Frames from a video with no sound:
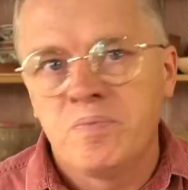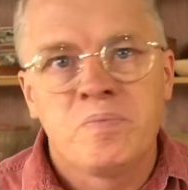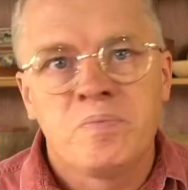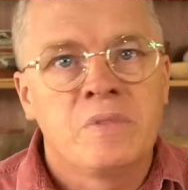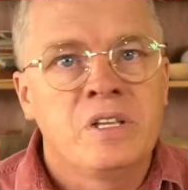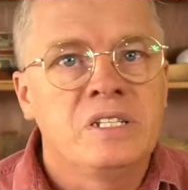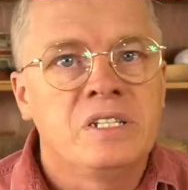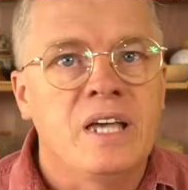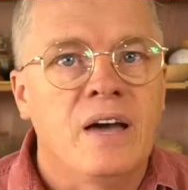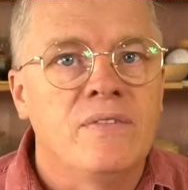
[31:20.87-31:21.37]

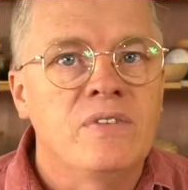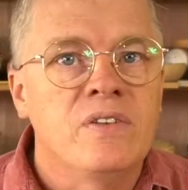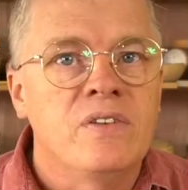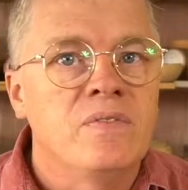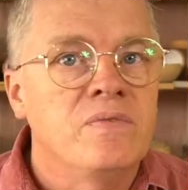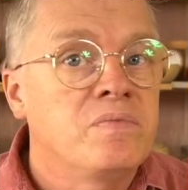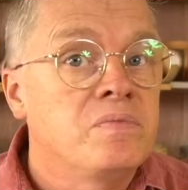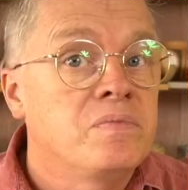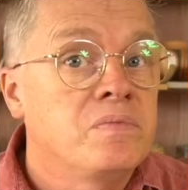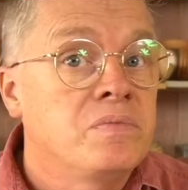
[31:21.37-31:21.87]
seven
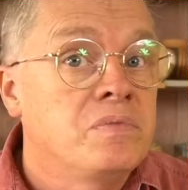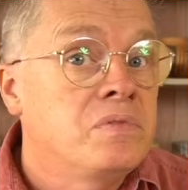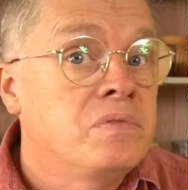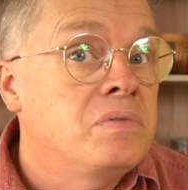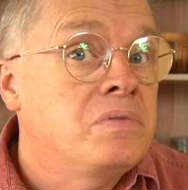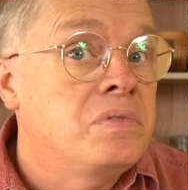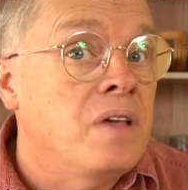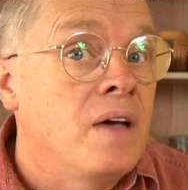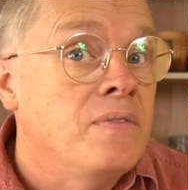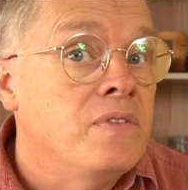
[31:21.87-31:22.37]

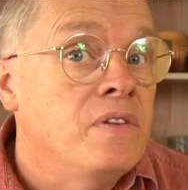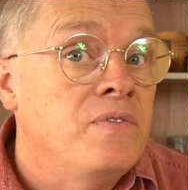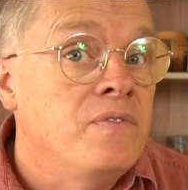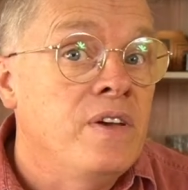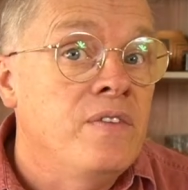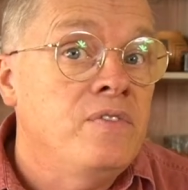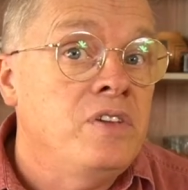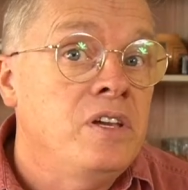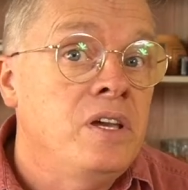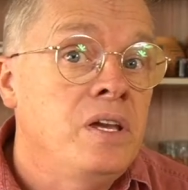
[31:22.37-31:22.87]
seven
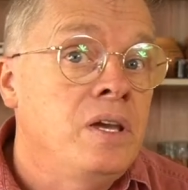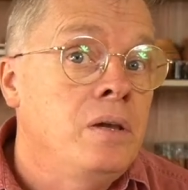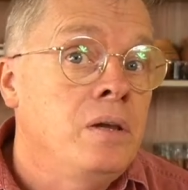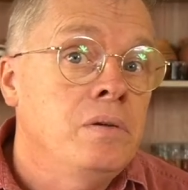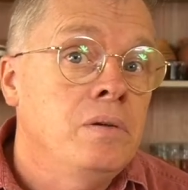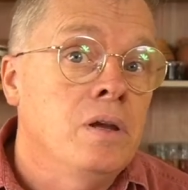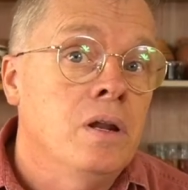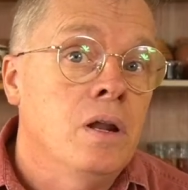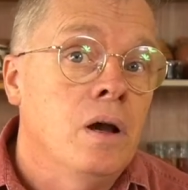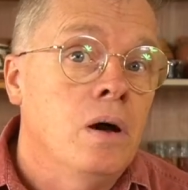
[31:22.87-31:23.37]
fifty,
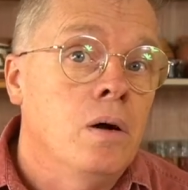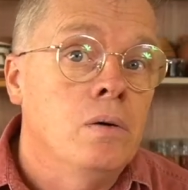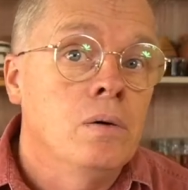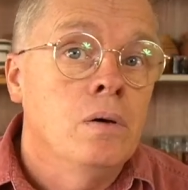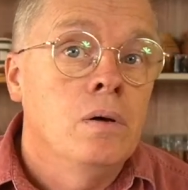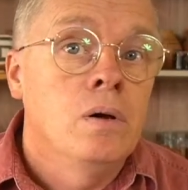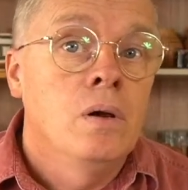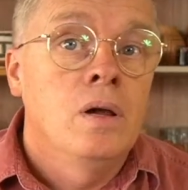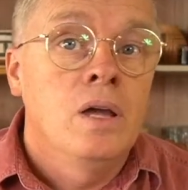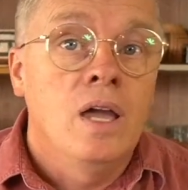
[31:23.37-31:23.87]
you know,
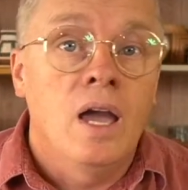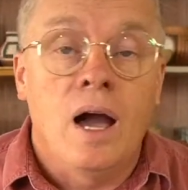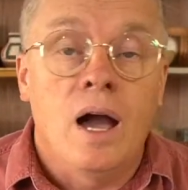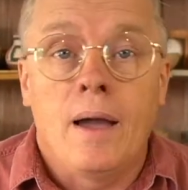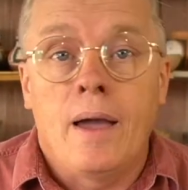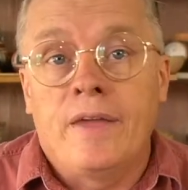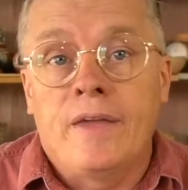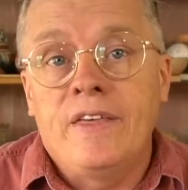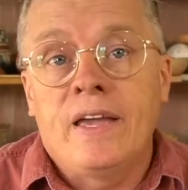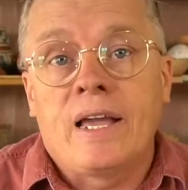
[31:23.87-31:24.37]
I,
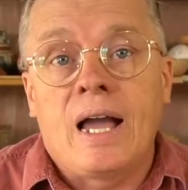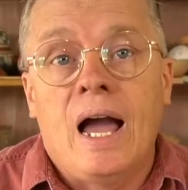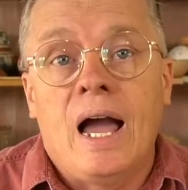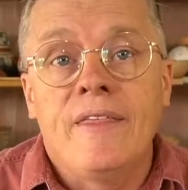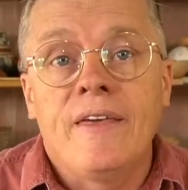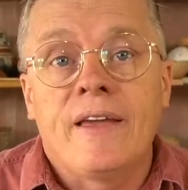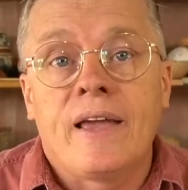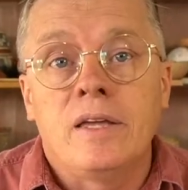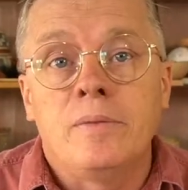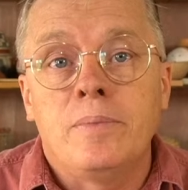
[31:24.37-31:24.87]
I, think I
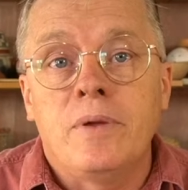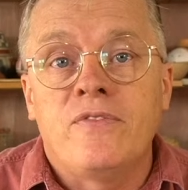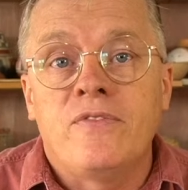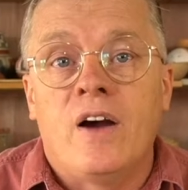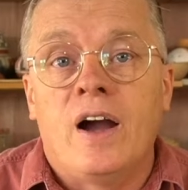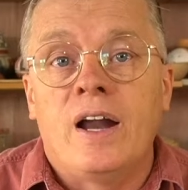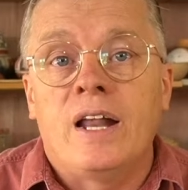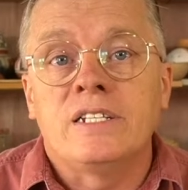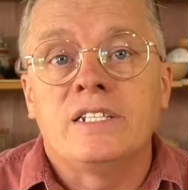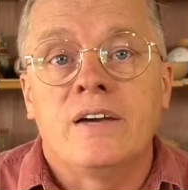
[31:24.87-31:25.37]
think it'd be
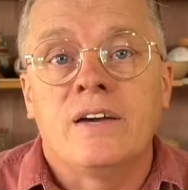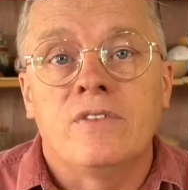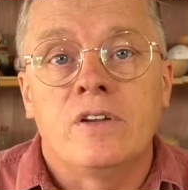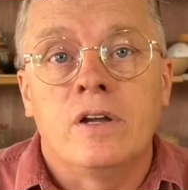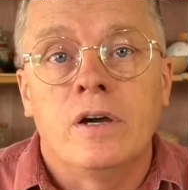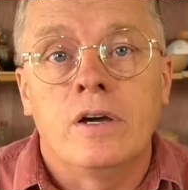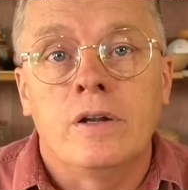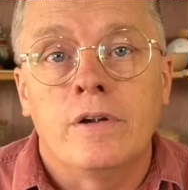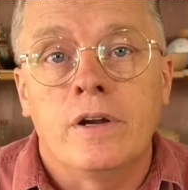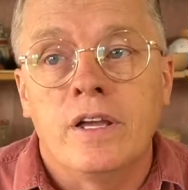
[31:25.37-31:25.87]
fine at seven
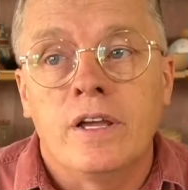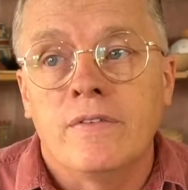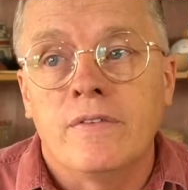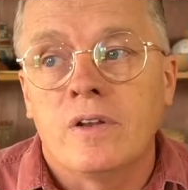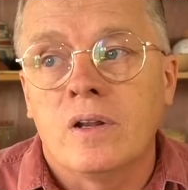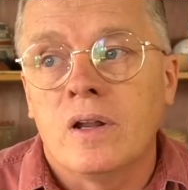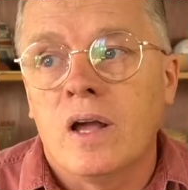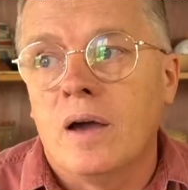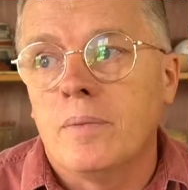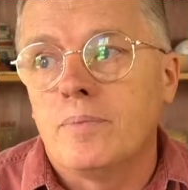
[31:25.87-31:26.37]
hundred even.
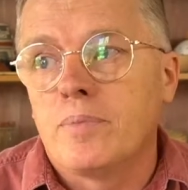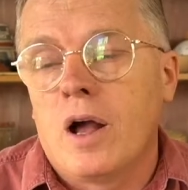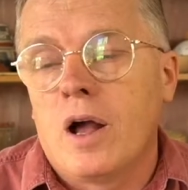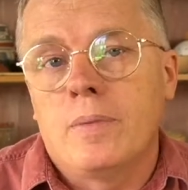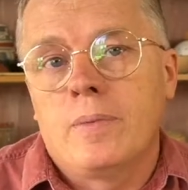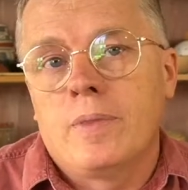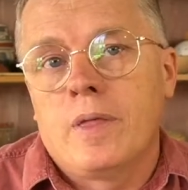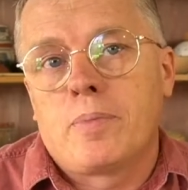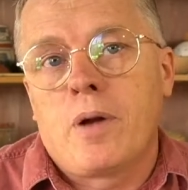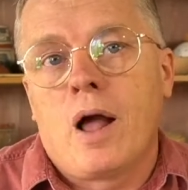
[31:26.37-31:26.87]
I
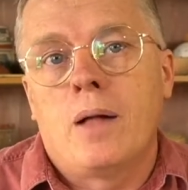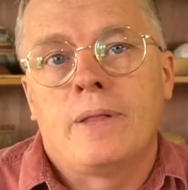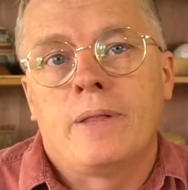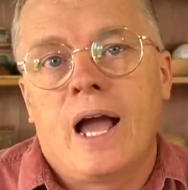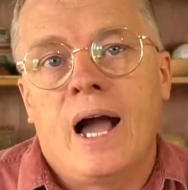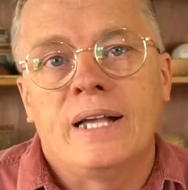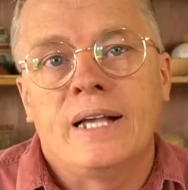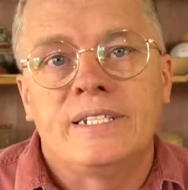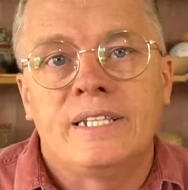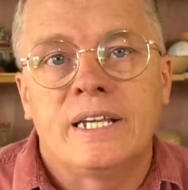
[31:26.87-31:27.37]
prob- they're probably
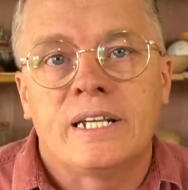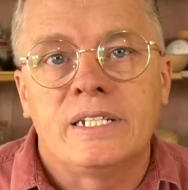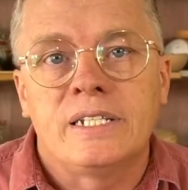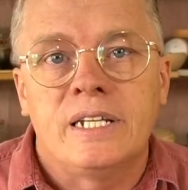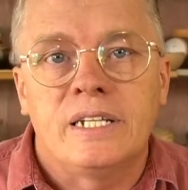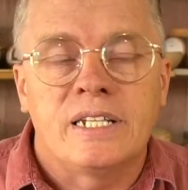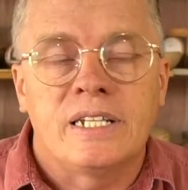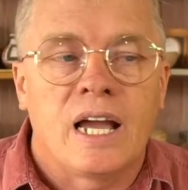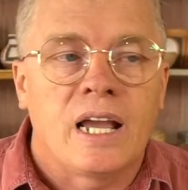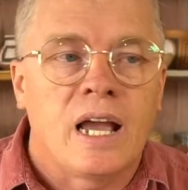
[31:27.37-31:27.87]
high
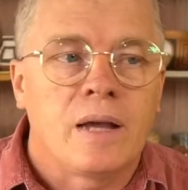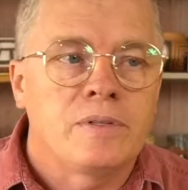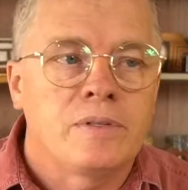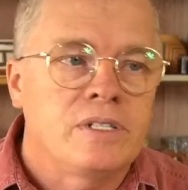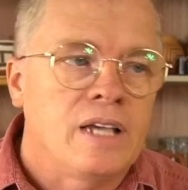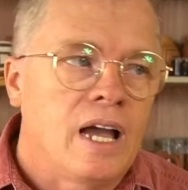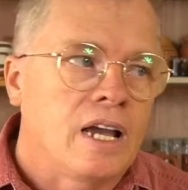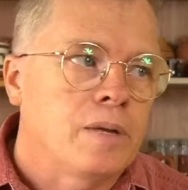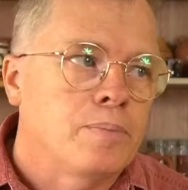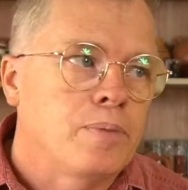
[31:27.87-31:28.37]
sixties. I
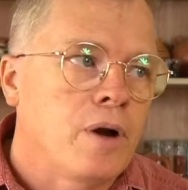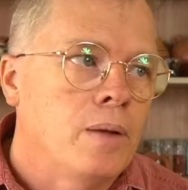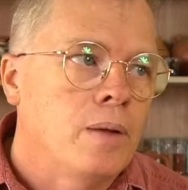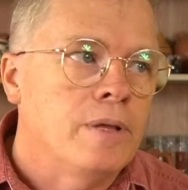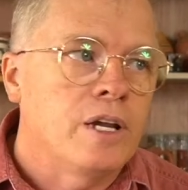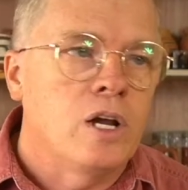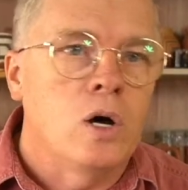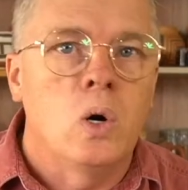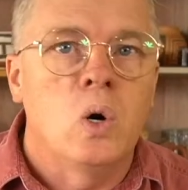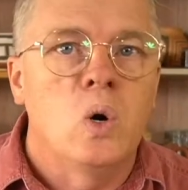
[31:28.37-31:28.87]
I could probably
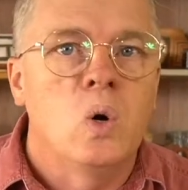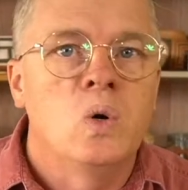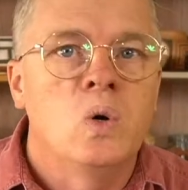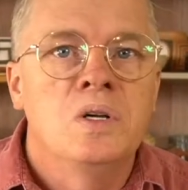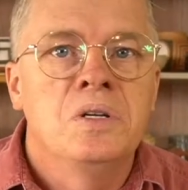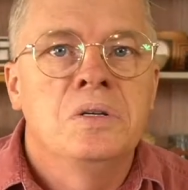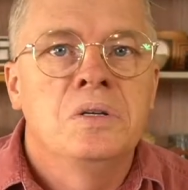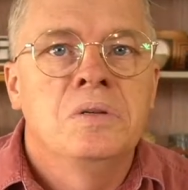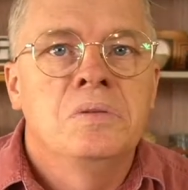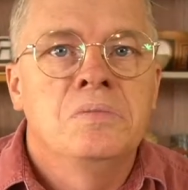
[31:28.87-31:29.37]
go
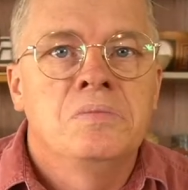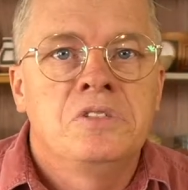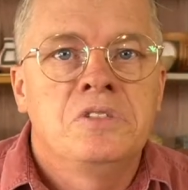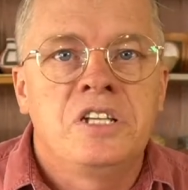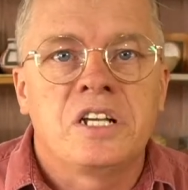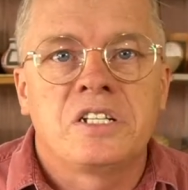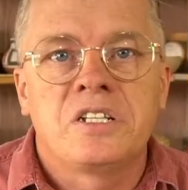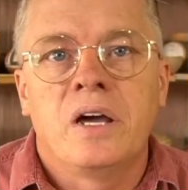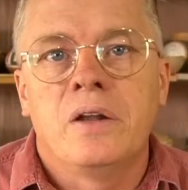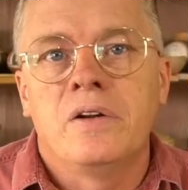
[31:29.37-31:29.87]

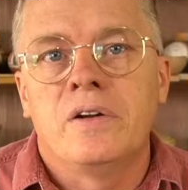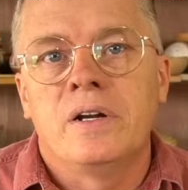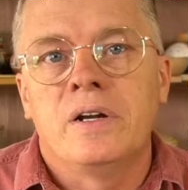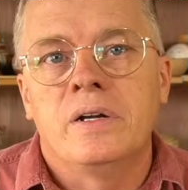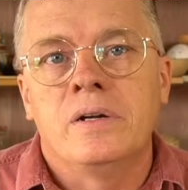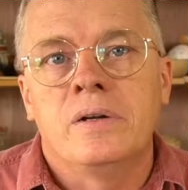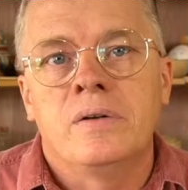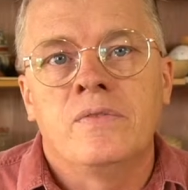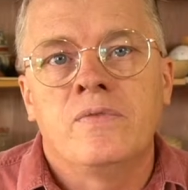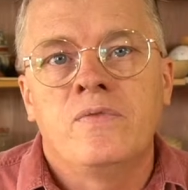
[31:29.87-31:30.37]

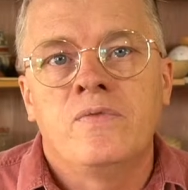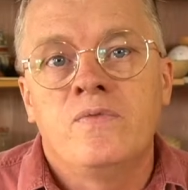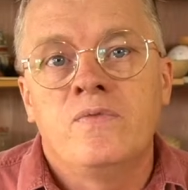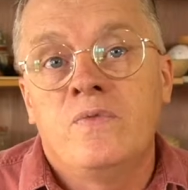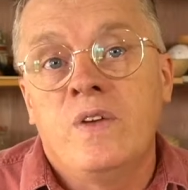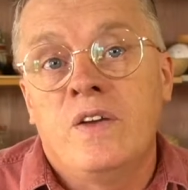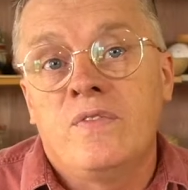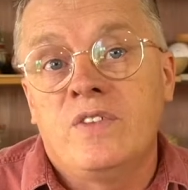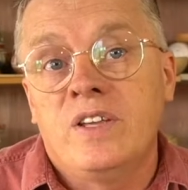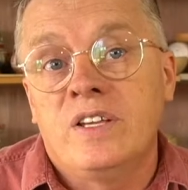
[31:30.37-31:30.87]

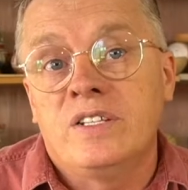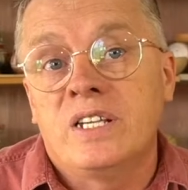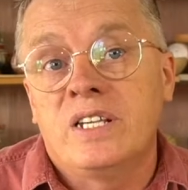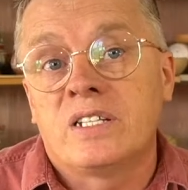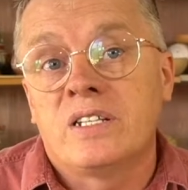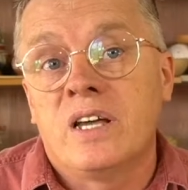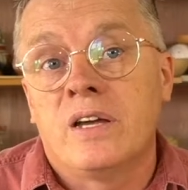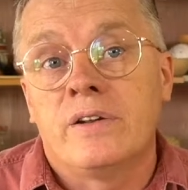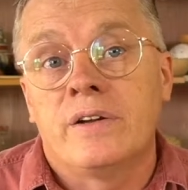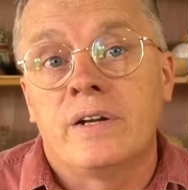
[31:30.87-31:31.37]
650,
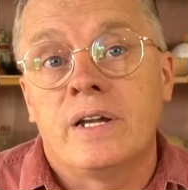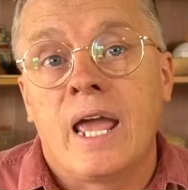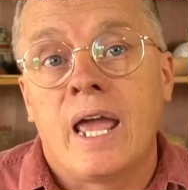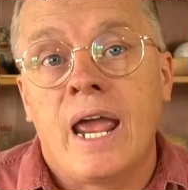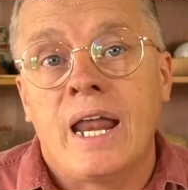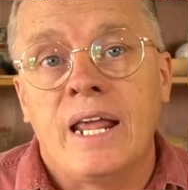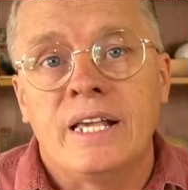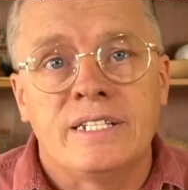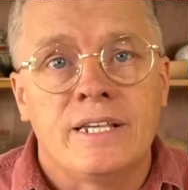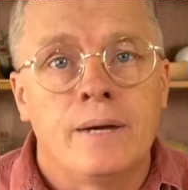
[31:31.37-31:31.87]

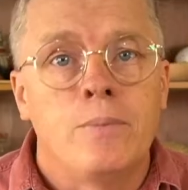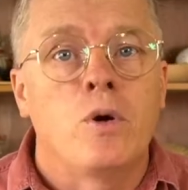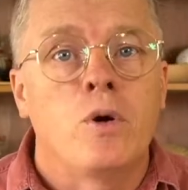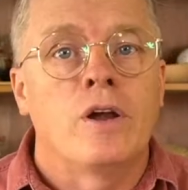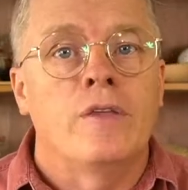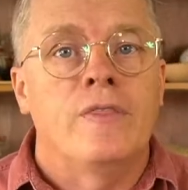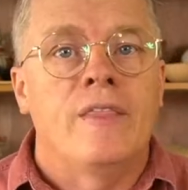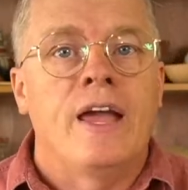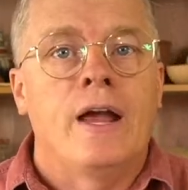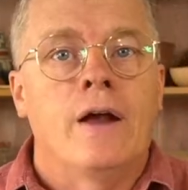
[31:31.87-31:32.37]
680, somewhere
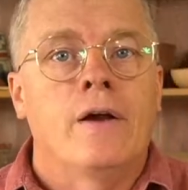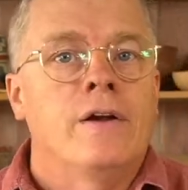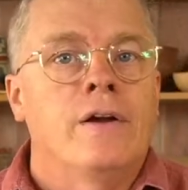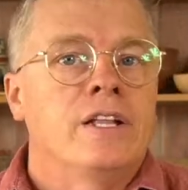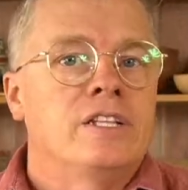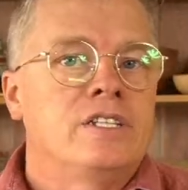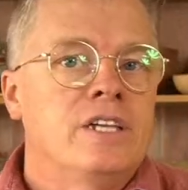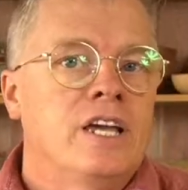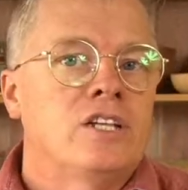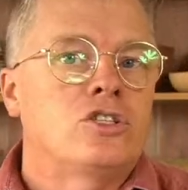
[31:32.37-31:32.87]
in there.
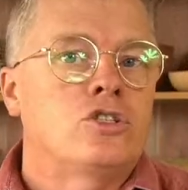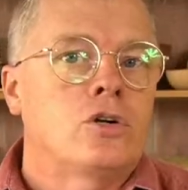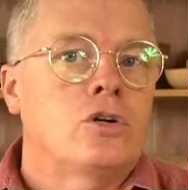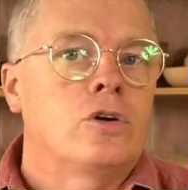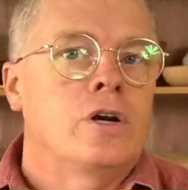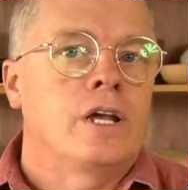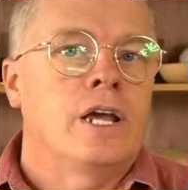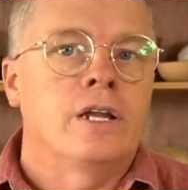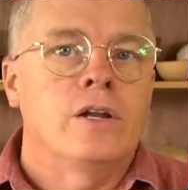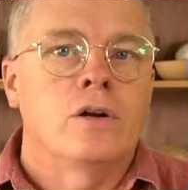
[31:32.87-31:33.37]
It's it's
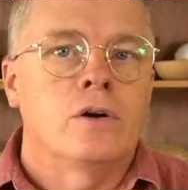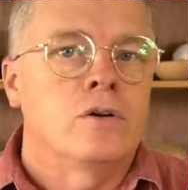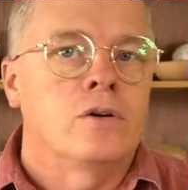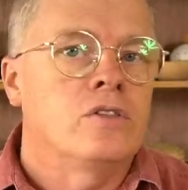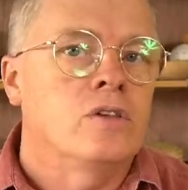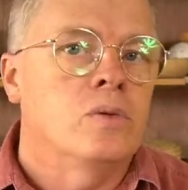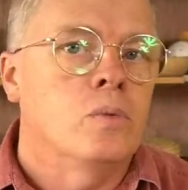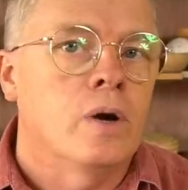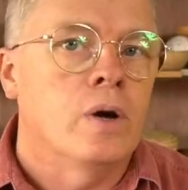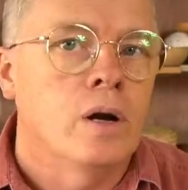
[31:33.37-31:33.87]
turning into
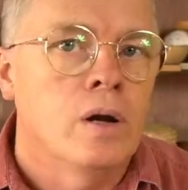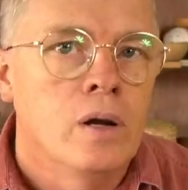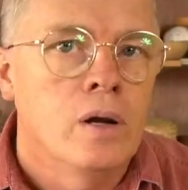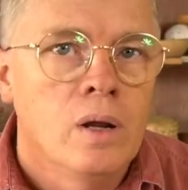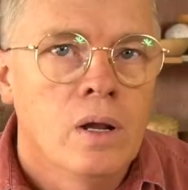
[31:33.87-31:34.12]
earthenware.